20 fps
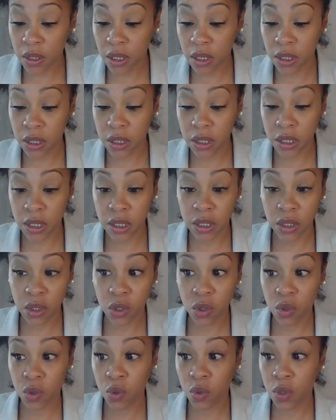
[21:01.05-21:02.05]
This is
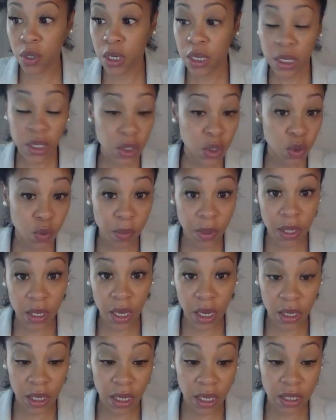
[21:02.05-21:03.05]
you needing to be
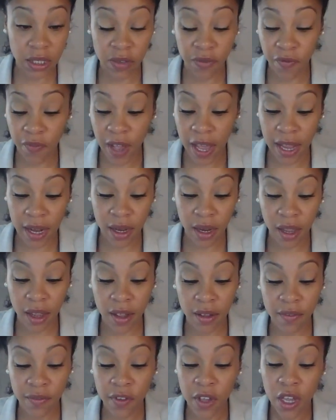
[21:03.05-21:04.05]
lucky to find
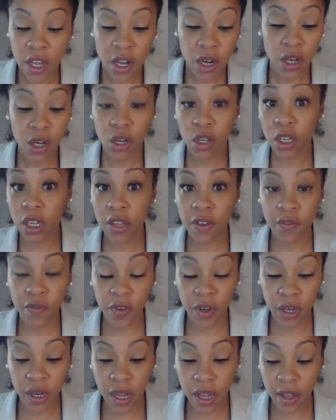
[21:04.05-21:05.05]
love, looking
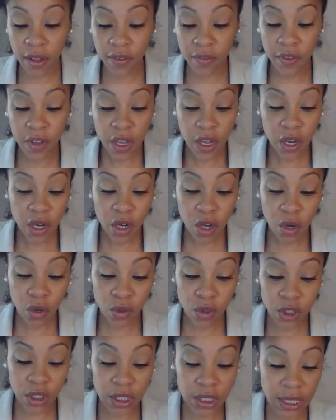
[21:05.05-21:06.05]
for love.
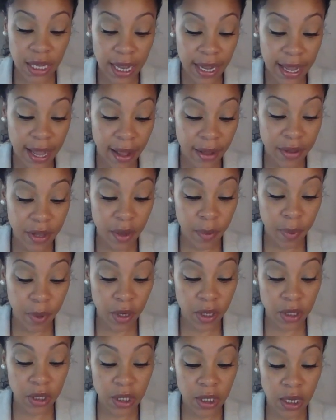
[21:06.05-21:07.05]
No, just like how your
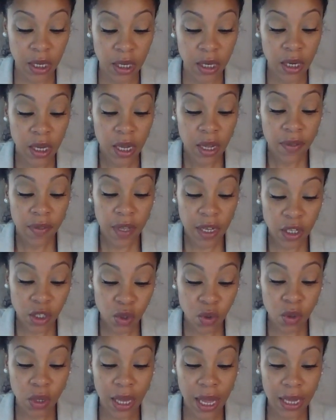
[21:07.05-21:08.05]
person, they
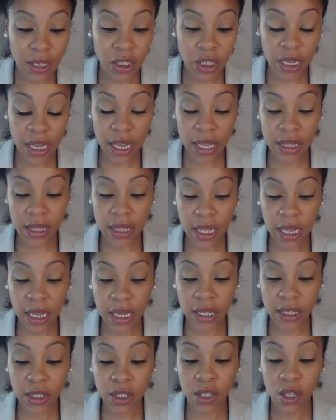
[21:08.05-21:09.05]
do logicate
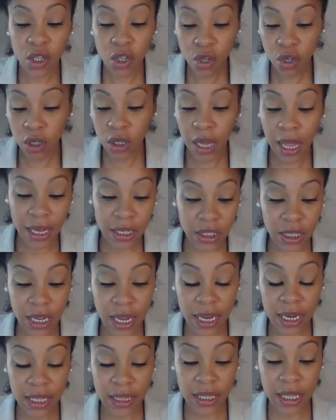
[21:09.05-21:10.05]
things, you're
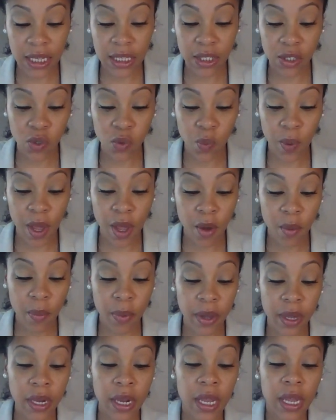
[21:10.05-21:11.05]
logicating things as well,
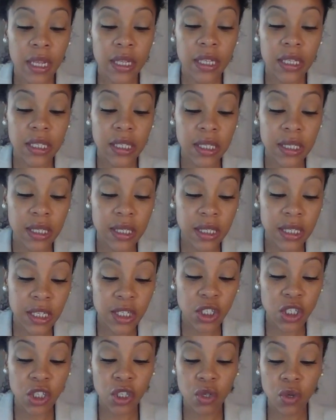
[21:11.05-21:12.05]
but this is
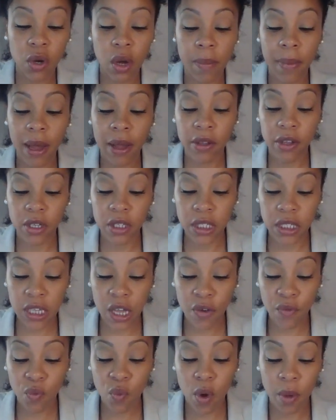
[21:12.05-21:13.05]
teaching you about
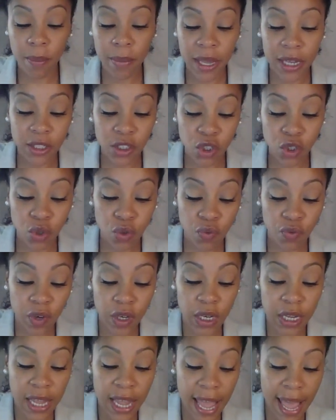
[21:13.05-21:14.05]
yourself, what makes you
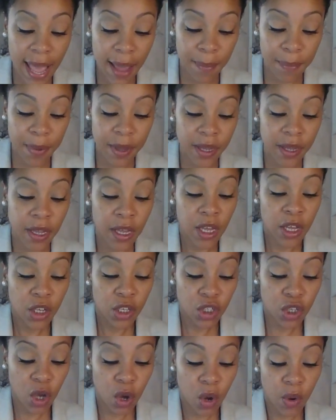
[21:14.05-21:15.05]
really happy.
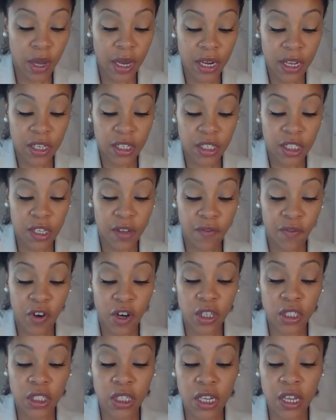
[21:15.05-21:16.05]
So it is
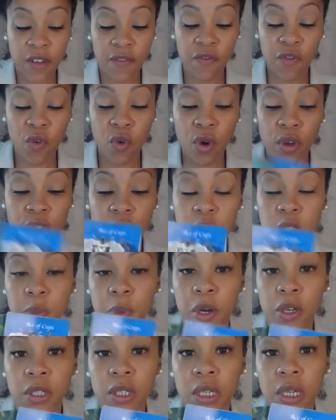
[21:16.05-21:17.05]
firstly for this
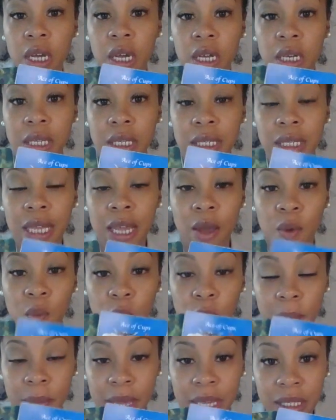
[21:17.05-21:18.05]
person to understand
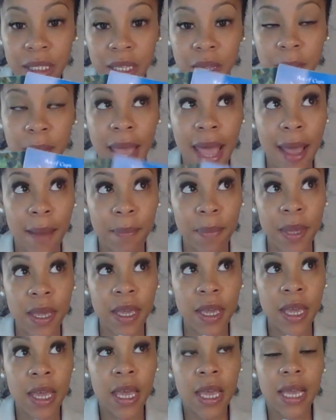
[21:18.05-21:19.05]
what makes them
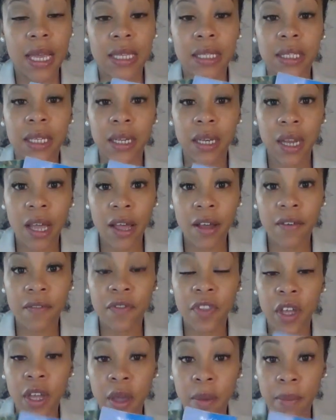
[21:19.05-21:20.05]
happy is the
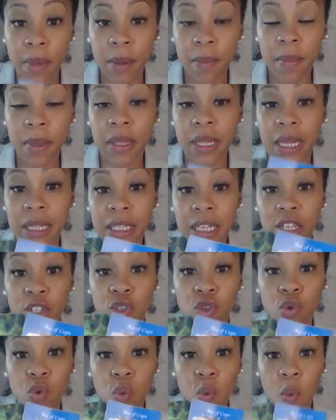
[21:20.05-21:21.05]
love, the commitment that they
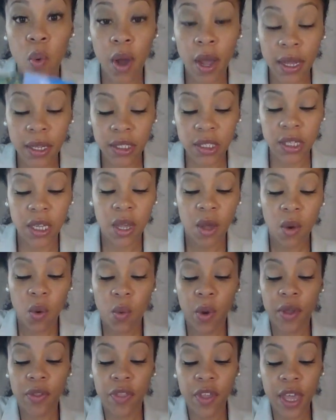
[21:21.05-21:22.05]
do want,
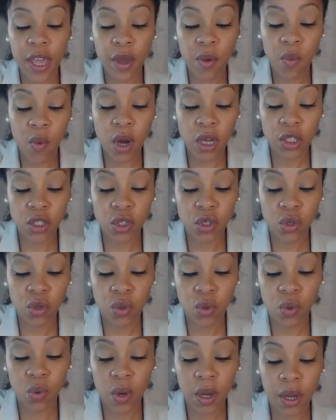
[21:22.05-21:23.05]
where they want
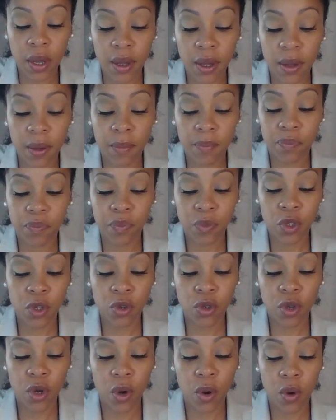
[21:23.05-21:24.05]
to,
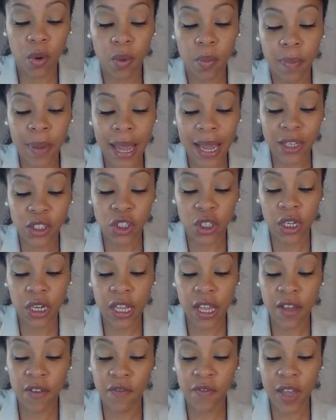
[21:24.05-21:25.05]

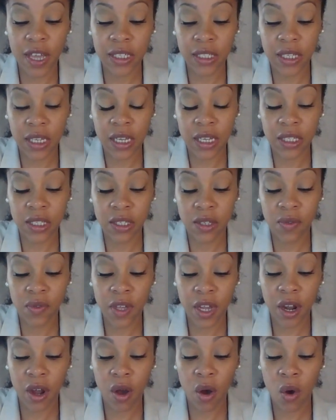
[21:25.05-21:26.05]
passionately invest into
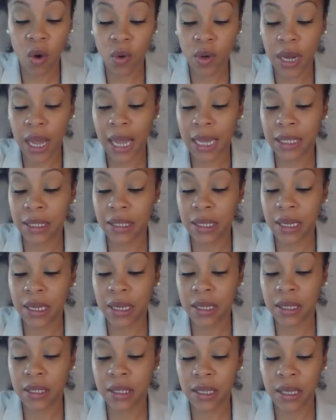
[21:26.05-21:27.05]
their own
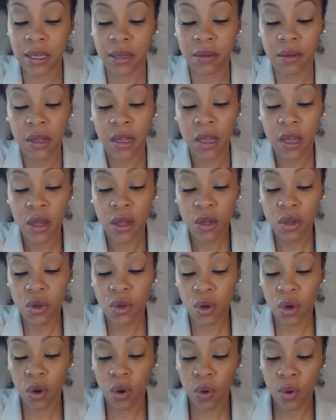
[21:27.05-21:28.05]
ideas and, you
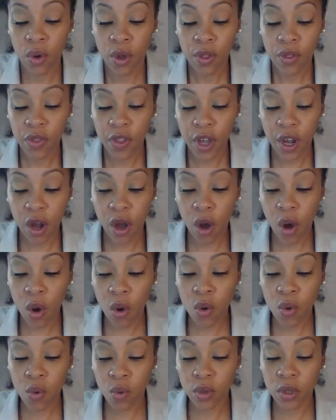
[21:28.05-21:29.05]
know, their
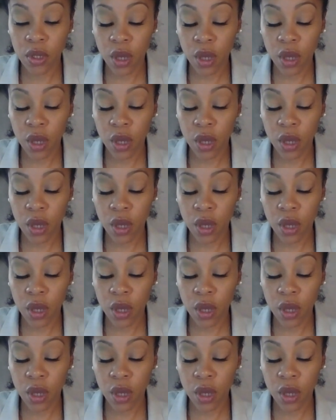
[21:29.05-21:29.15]
own